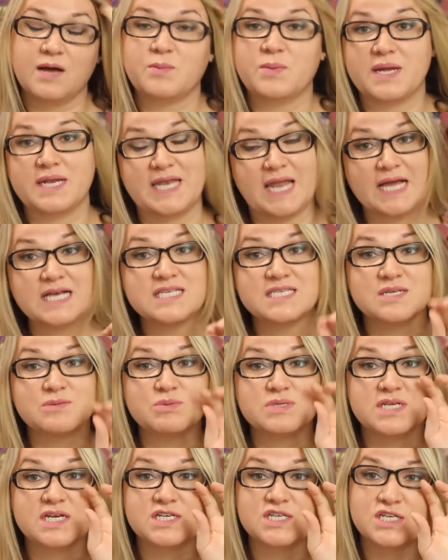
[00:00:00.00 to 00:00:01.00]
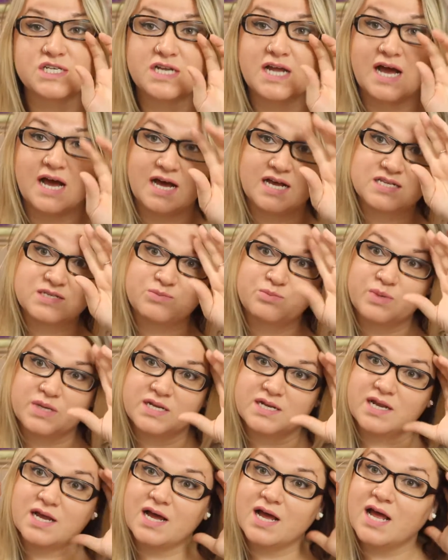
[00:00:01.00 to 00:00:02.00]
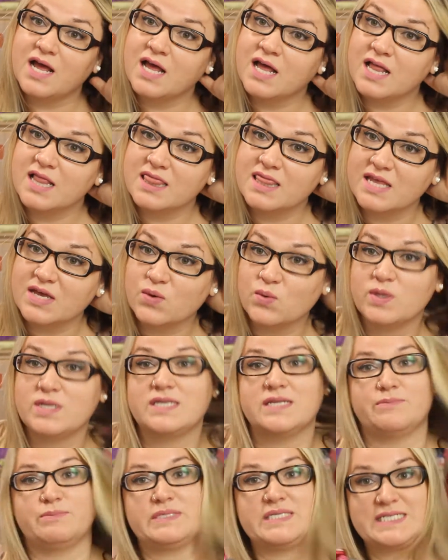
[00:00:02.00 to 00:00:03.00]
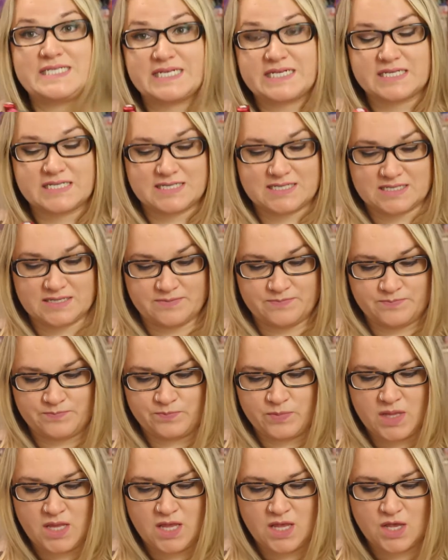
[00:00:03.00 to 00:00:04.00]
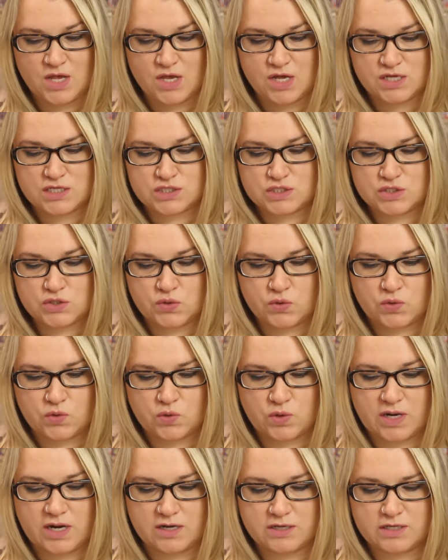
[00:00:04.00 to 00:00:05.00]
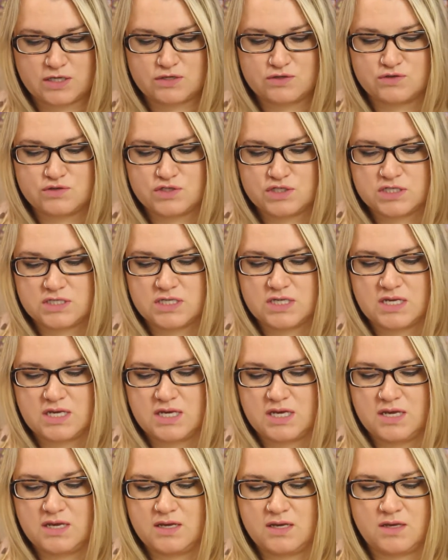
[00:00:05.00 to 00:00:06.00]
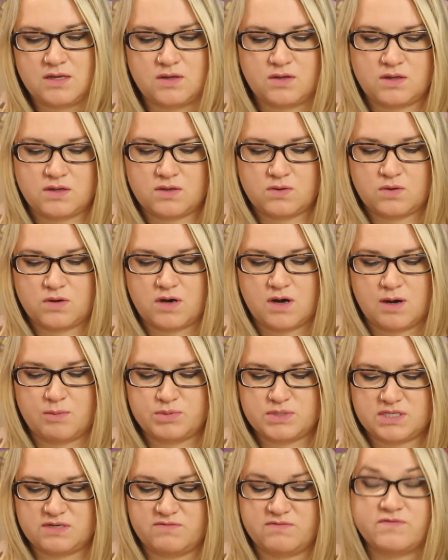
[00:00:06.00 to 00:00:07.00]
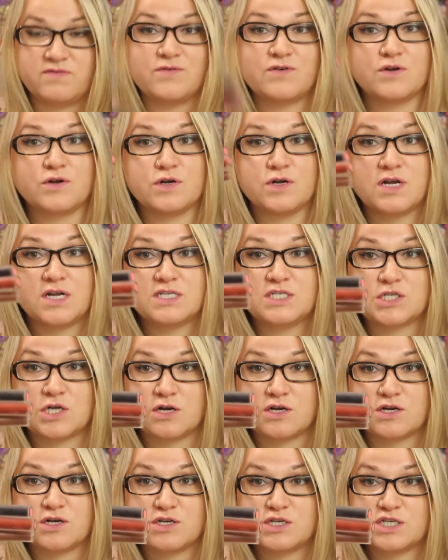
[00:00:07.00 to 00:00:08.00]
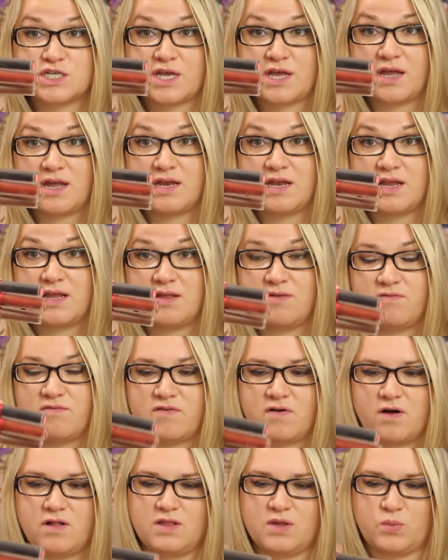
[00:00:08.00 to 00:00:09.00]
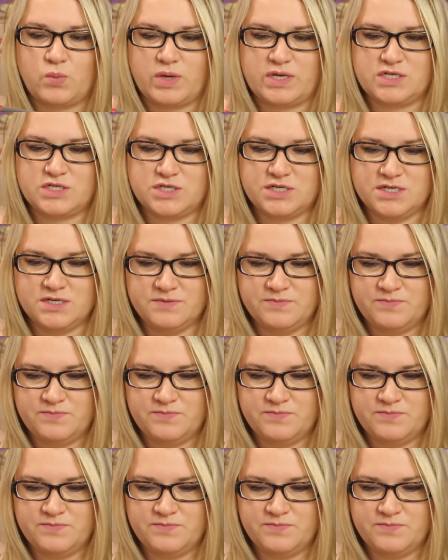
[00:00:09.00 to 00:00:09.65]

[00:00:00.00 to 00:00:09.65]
My next obsession has been liquid lipsticks. So I'll usually opt in for a darker shade in fall and winter.